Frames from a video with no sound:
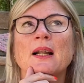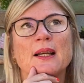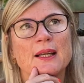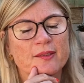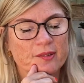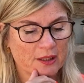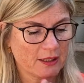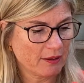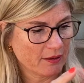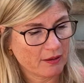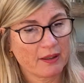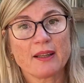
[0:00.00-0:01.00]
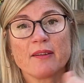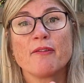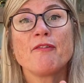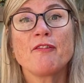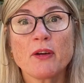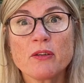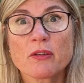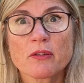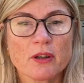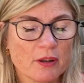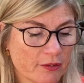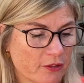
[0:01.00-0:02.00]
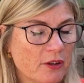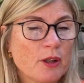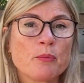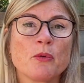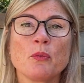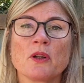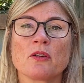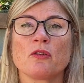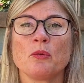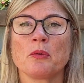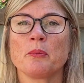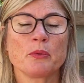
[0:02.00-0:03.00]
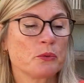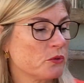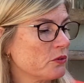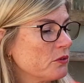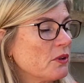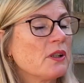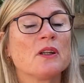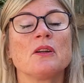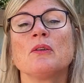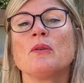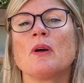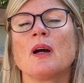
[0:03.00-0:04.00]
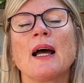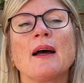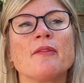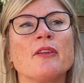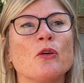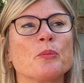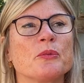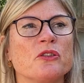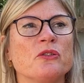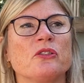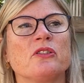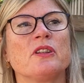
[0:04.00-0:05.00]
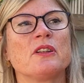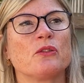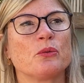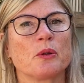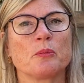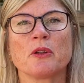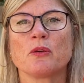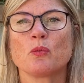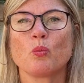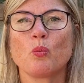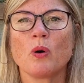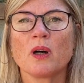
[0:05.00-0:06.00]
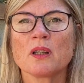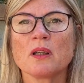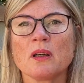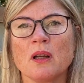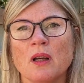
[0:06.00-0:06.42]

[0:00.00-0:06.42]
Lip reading: Let's see. Photographs, number one, super important. You have the opportunity to upload one